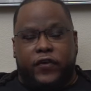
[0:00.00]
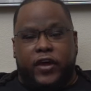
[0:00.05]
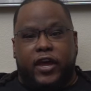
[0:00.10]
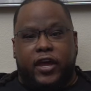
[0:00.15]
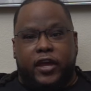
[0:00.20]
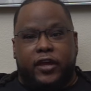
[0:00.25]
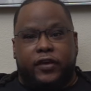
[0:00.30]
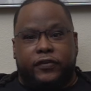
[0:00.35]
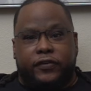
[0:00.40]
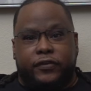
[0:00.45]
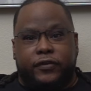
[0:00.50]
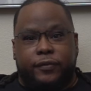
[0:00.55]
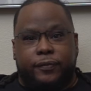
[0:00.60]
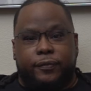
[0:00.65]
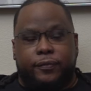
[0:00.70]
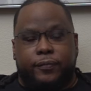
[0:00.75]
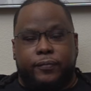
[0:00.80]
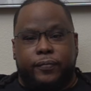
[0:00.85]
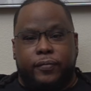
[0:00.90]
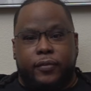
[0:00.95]
fast. yeah.
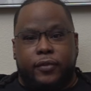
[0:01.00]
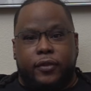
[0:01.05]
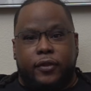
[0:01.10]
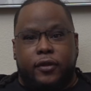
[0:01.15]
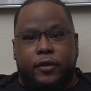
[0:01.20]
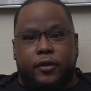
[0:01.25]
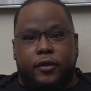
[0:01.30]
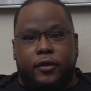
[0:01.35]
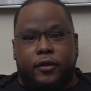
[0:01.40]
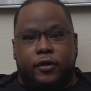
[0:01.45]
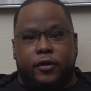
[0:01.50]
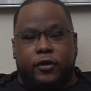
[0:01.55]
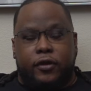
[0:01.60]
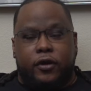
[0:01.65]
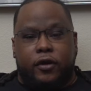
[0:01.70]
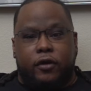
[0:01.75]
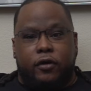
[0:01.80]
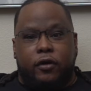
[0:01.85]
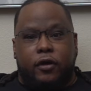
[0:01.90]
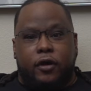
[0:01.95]
You
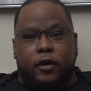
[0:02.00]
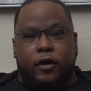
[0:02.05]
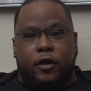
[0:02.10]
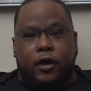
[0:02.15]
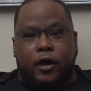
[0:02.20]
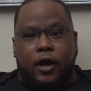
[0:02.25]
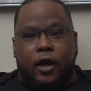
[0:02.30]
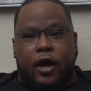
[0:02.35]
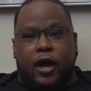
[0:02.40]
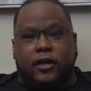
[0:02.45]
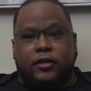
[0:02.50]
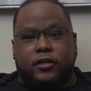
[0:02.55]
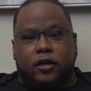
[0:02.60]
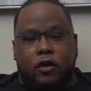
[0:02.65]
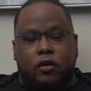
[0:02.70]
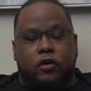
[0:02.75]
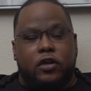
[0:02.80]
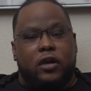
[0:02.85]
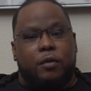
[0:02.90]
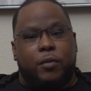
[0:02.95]
know, yeah. I
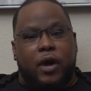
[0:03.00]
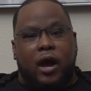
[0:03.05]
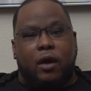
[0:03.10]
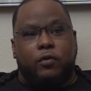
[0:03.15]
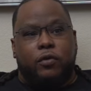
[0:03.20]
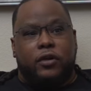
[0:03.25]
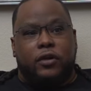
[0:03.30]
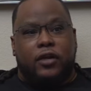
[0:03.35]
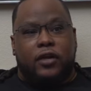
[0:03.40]
told him I would